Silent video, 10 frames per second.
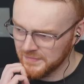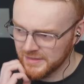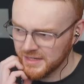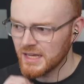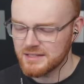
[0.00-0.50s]

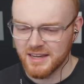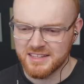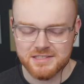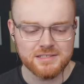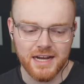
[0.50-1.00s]

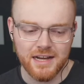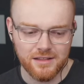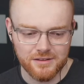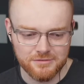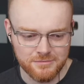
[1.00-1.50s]
His
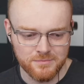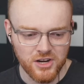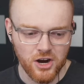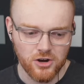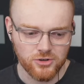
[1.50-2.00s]
style of
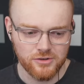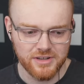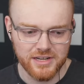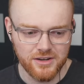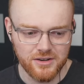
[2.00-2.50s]
hardcore
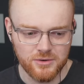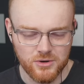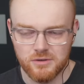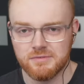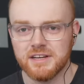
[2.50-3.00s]
video
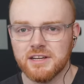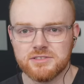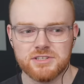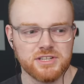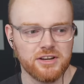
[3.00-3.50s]
or
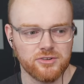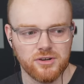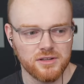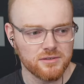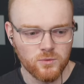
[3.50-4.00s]
videos in
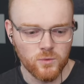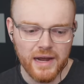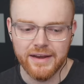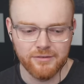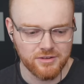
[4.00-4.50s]
general are
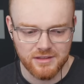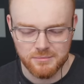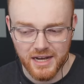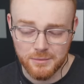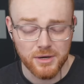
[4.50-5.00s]
way different than
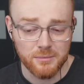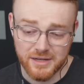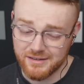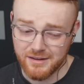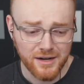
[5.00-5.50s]
mine, but I'm
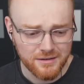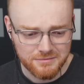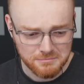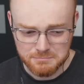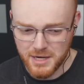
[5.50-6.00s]
like, all right,
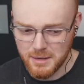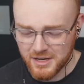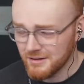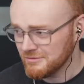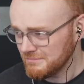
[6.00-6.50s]
pop
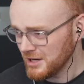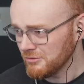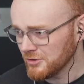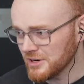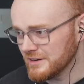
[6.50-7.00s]
off, go
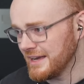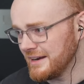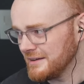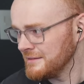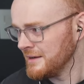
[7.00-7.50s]
for it, get
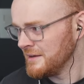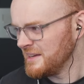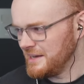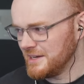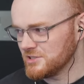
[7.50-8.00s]
it.
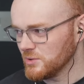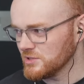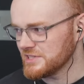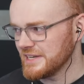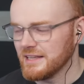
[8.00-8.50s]
It's cool
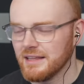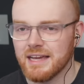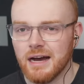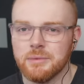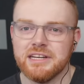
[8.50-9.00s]
seeing like
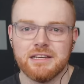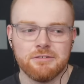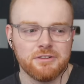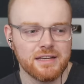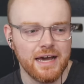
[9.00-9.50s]
how many
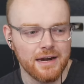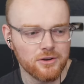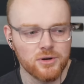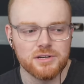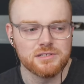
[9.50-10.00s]
different
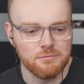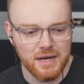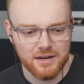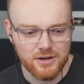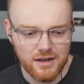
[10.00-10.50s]
categories of
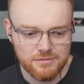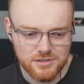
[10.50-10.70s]
Minecraft